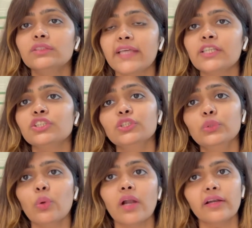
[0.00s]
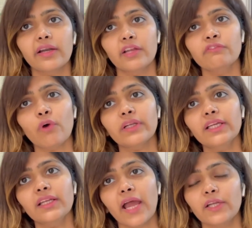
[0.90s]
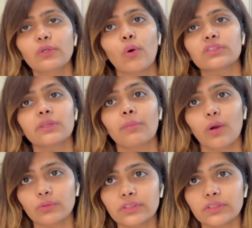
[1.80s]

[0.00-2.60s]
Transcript: section 249 talks about.